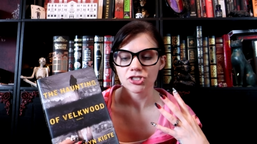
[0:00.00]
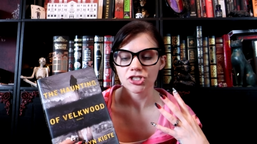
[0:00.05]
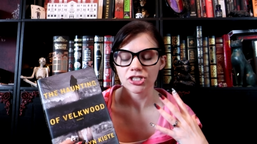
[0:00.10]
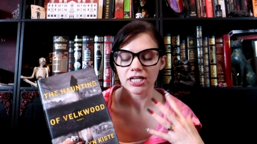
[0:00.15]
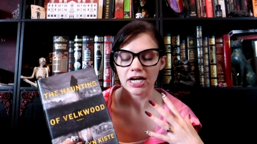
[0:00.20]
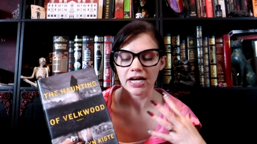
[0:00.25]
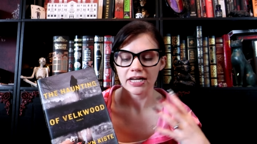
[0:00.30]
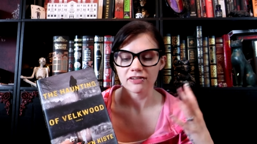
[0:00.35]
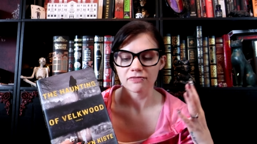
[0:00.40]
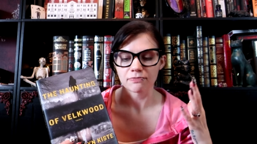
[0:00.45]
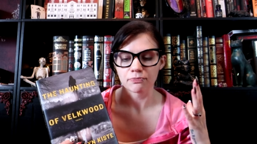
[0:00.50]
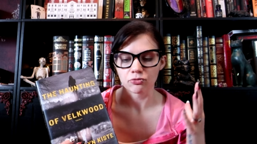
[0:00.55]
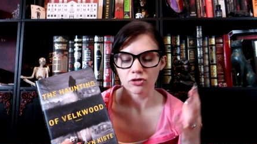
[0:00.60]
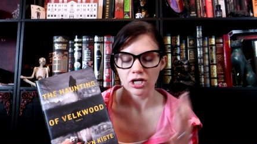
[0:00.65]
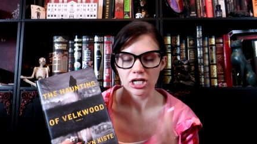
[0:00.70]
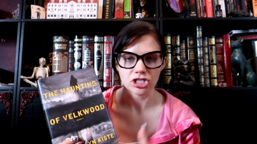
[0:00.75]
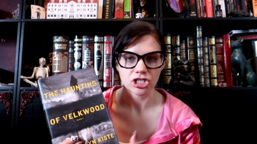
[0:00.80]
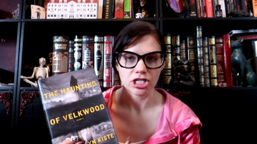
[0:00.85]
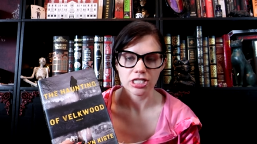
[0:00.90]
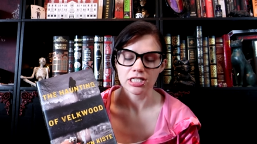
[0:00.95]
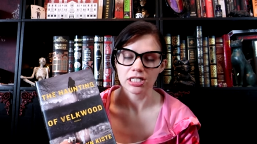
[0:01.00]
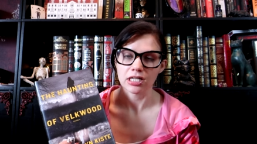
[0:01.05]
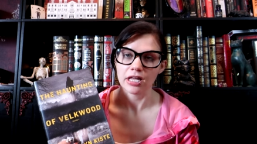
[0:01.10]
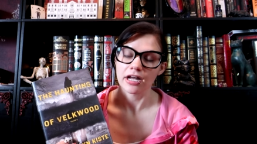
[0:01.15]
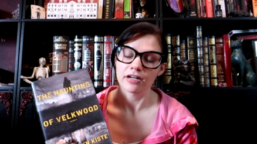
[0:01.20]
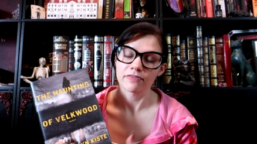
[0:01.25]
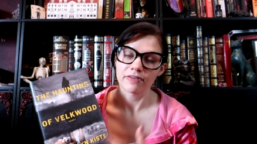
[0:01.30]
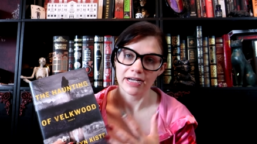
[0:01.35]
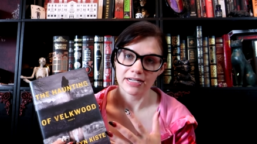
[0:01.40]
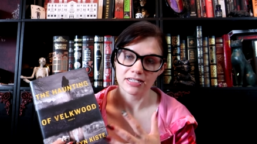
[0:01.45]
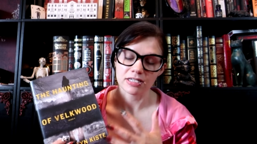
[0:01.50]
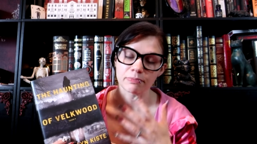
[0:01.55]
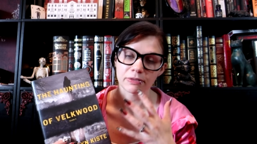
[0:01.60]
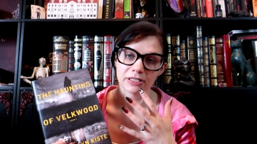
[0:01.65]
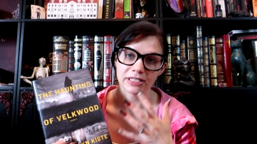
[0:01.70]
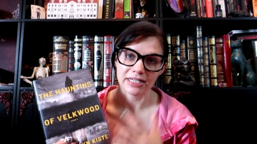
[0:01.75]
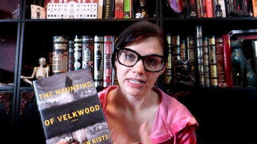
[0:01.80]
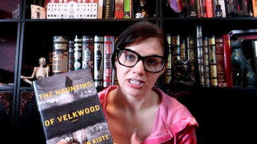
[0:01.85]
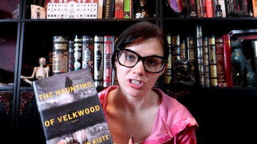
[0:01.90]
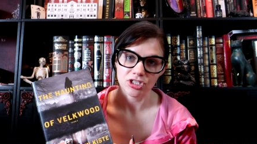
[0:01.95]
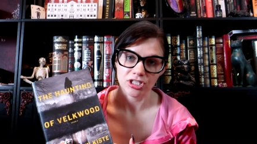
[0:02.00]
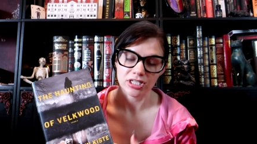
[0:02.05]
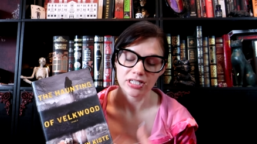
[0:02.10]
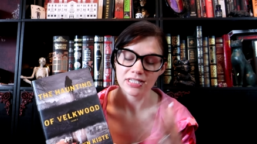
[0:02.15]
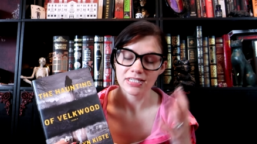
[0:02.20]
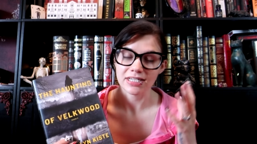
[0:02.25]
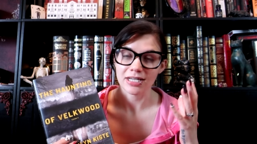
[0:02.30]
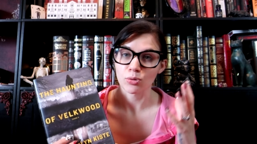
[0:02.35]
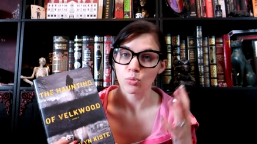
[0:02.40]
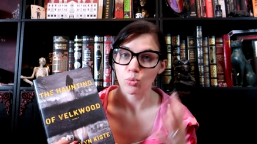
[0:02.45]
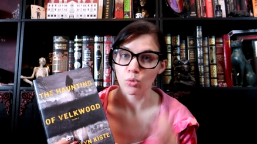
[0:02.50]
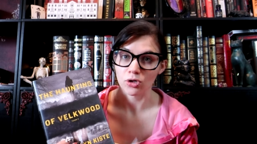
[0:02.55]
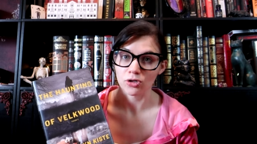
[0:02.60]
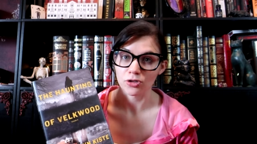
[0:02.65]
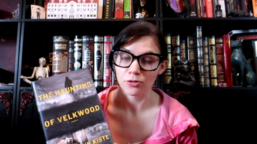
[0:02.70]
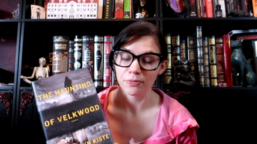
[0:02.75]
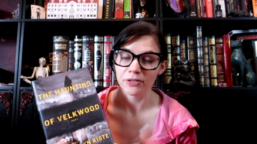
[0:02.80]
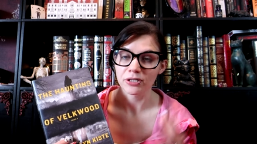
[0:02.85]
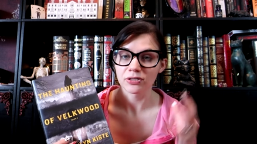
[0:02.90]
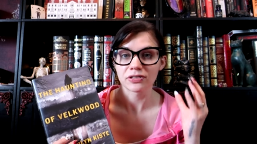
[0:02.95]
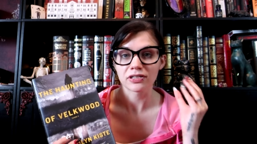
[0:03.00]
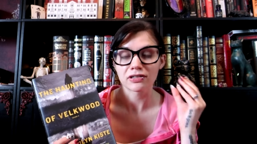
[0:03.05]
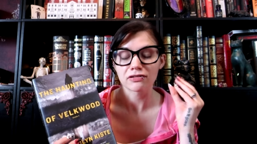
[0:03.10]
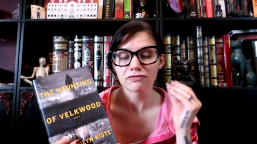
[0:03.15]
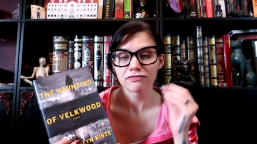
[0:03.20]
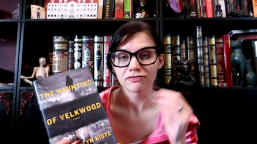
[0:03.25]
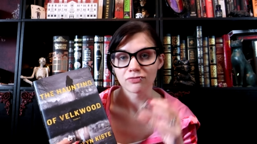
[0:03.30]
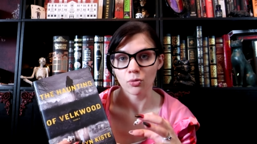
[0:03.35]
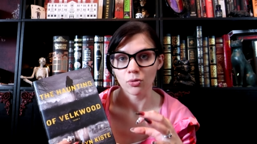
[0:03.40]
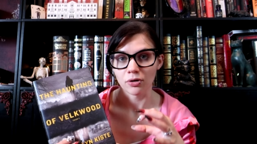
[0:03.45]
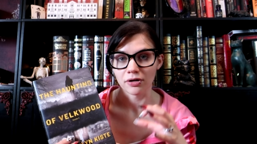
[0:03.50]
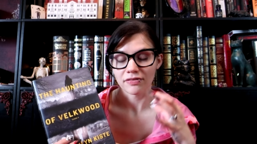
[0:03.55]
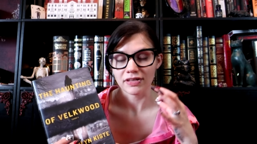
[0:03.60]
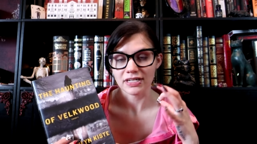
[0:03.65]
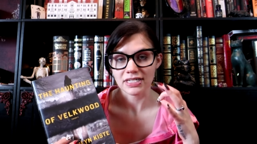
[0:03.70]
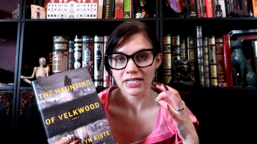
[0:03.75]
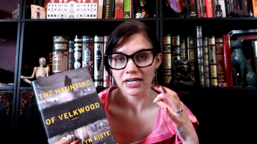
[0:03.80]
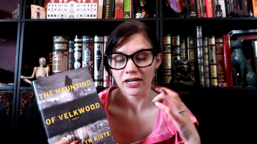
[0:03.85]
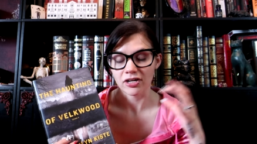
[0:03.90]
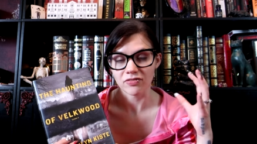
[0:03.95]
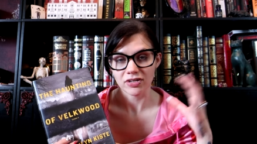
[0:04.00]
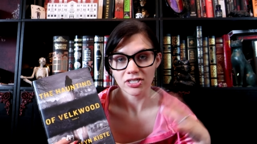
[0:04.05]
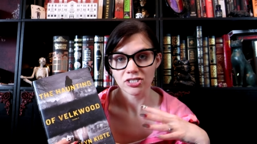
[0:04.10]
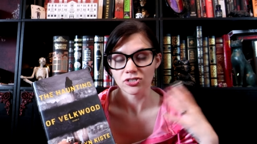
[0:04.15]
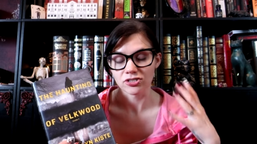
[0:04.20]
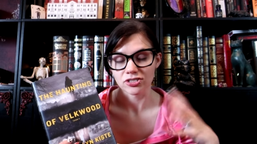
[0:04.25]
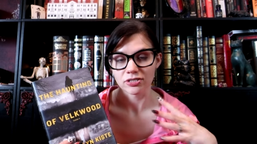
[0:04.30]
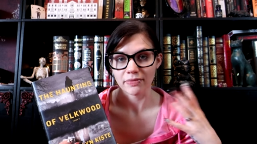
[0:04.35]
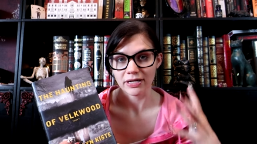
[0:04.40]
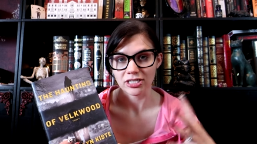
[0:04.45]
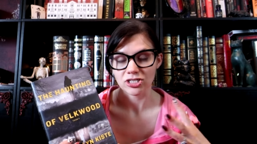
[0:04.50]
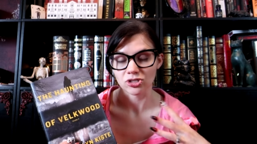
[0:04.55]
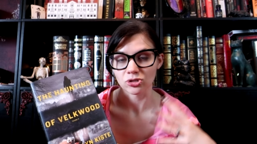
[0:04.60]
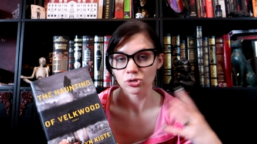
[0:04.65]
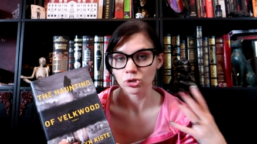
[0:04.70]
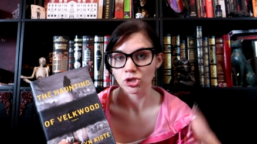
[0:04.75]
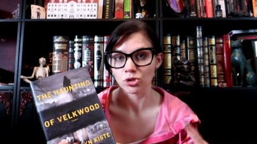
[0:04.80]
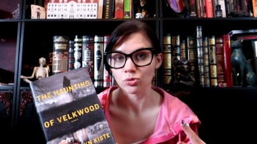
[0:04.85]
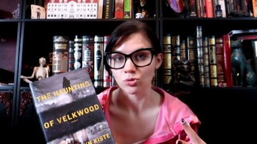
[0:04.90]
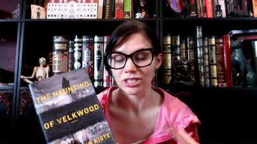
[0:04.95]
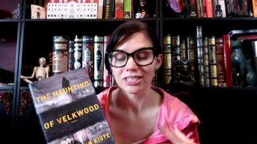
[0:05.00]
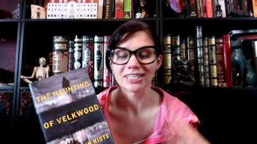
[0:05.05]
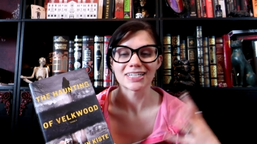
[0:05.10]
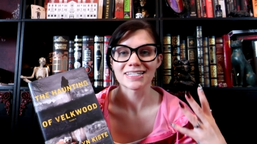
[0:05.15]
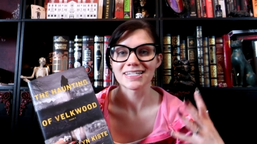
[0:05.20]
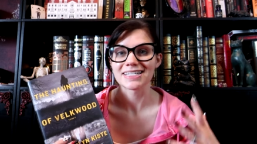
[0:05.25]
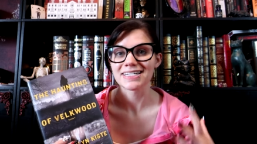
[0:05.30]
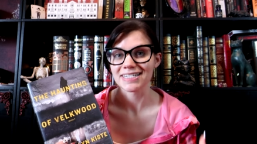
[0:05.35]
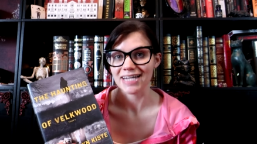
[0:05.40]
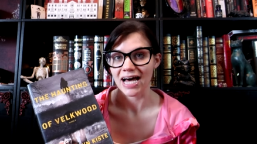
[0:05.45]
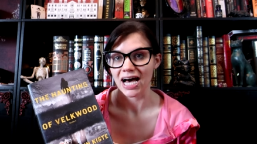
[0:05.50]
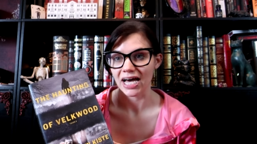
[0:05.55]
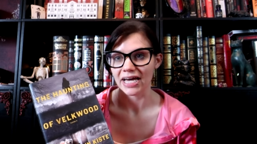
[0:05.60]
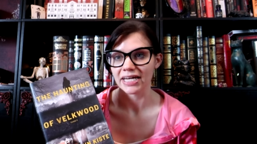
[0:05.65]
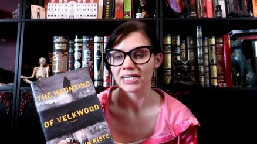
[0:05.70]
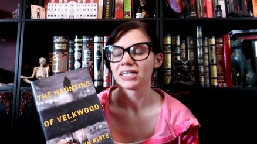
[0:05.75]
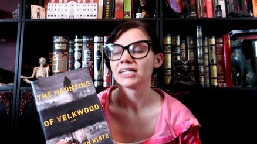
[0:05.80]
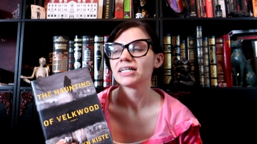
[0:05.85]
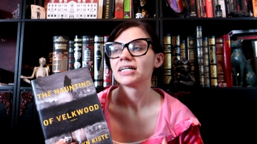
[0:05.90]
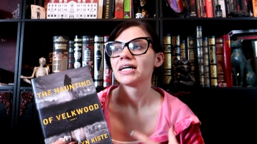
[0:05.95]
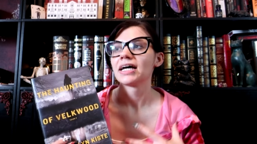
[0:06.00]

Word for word: she kind of brushes a lot of explanations and world building for this kind of interdimensional unit aside.